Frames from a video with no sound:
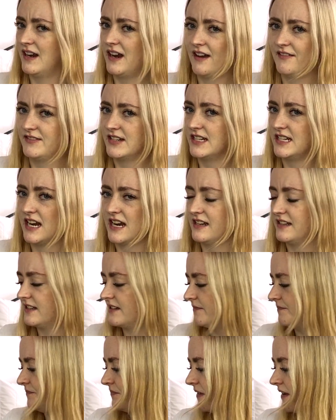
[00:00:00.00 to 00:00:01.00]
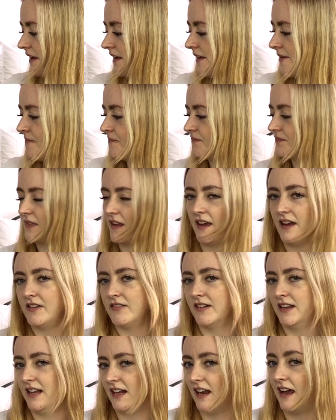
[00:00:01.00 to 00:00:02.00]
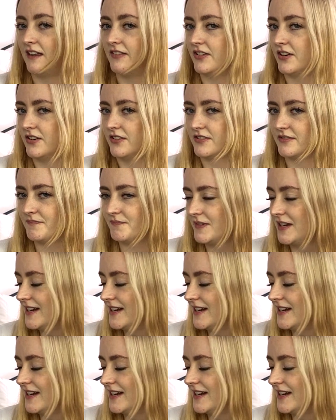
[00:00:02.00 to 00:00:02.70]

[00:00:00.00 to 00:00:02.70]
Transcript: aftertaste. I don't really like those.